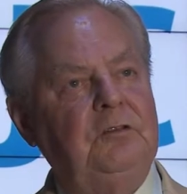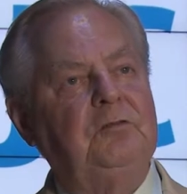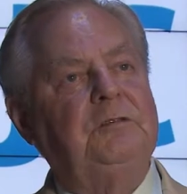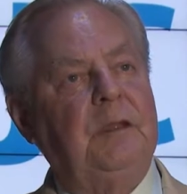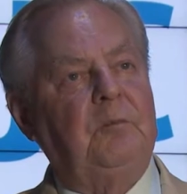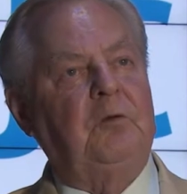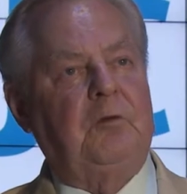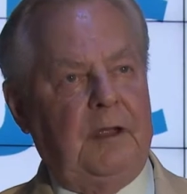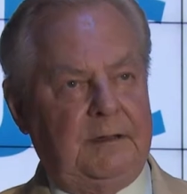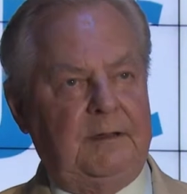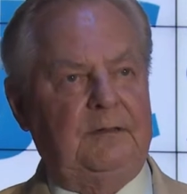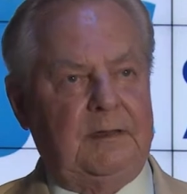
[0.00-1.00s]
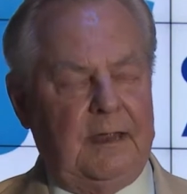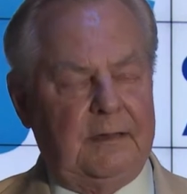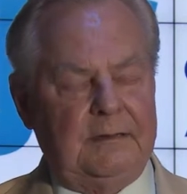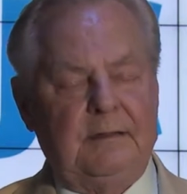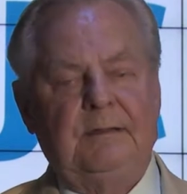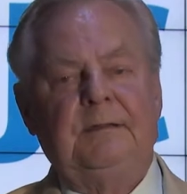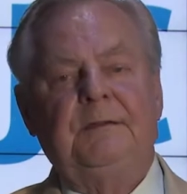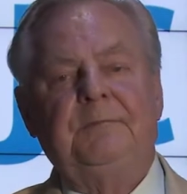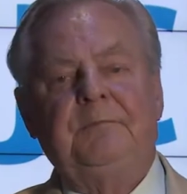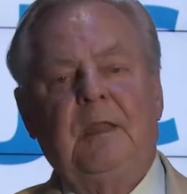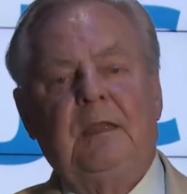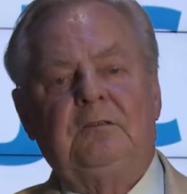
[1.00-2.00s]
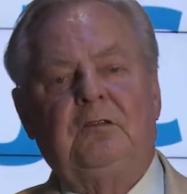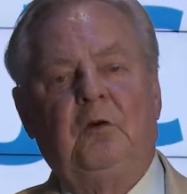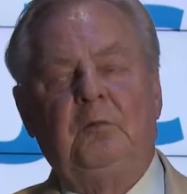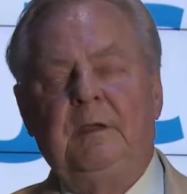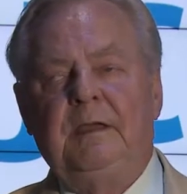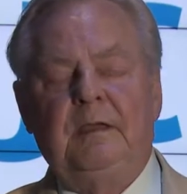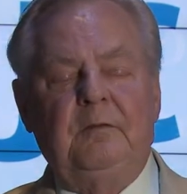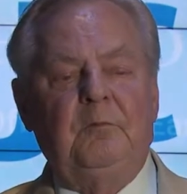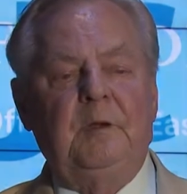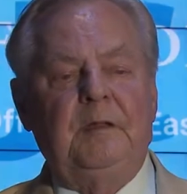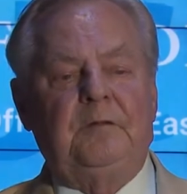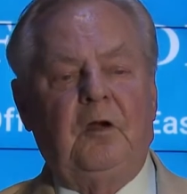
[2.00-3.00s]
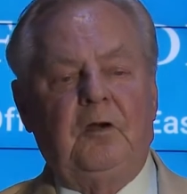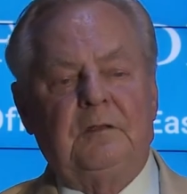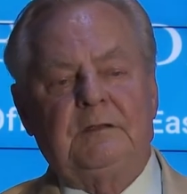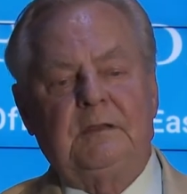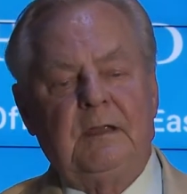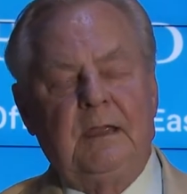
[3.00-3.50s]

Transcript: new democratic state. So we thought